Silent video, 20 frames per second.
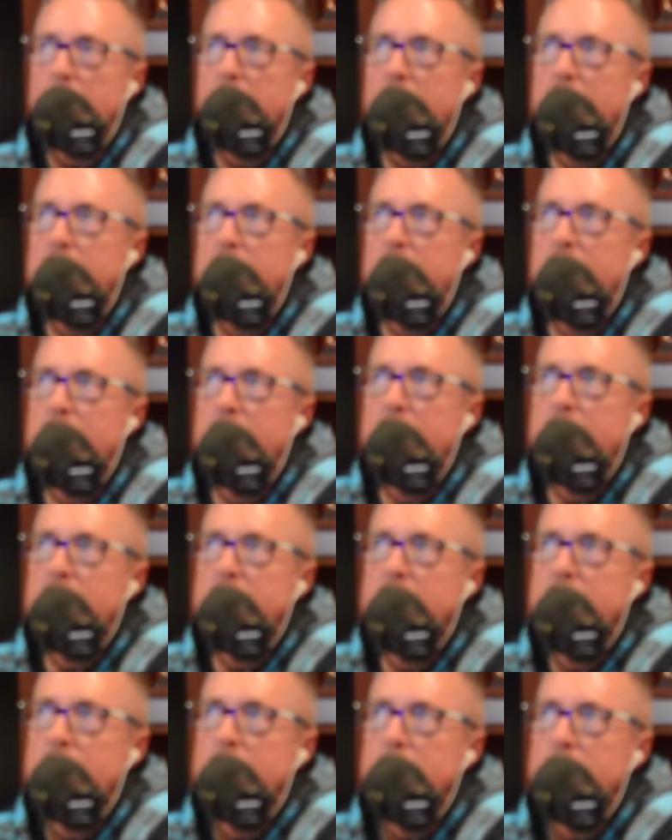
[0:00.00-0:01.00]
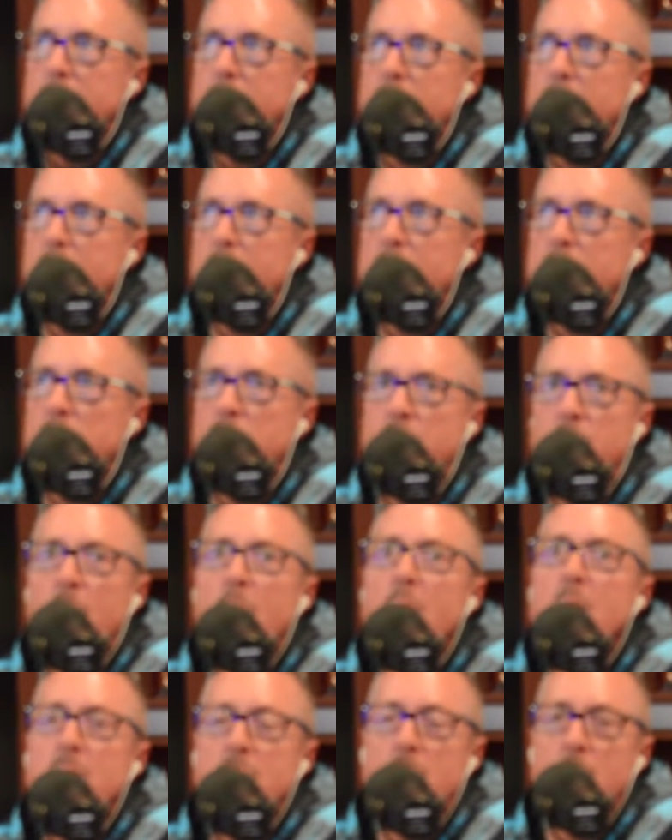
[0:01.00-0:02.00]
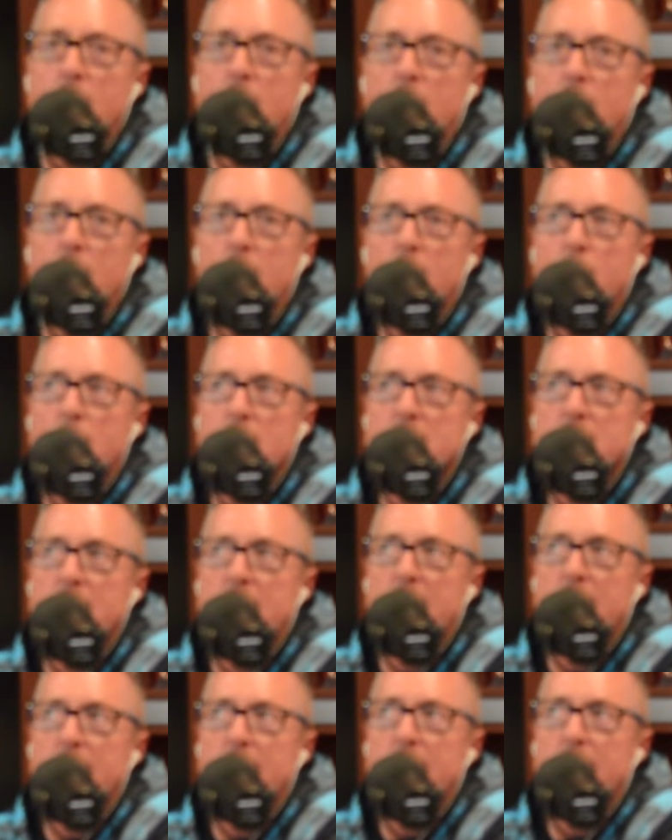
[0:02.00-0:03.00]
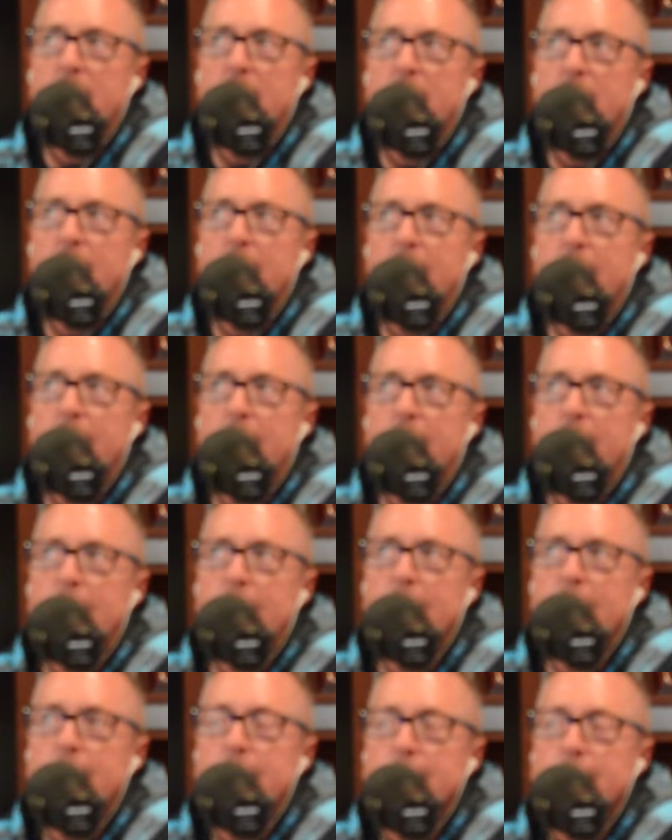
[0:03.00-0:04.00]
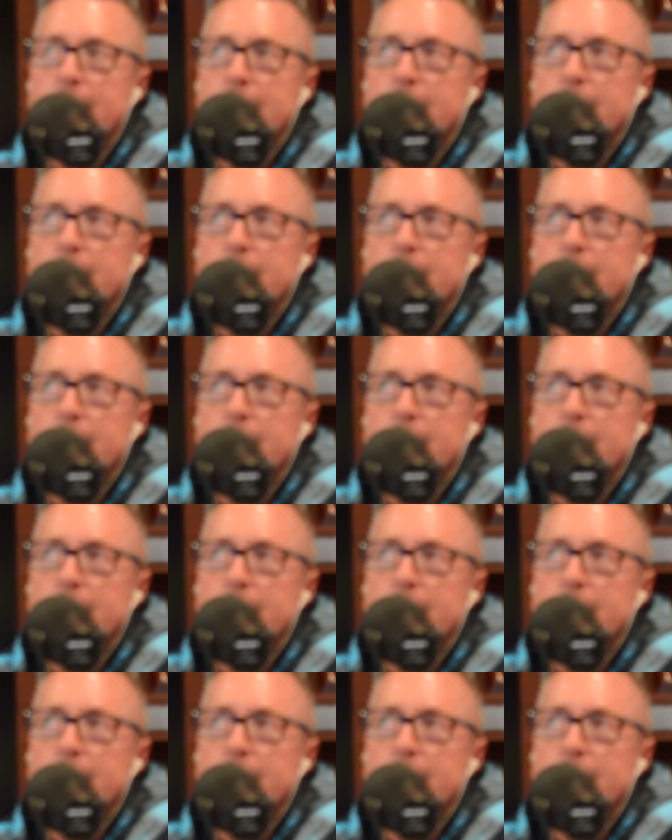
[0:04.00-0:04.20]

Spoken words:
And then the first goal was a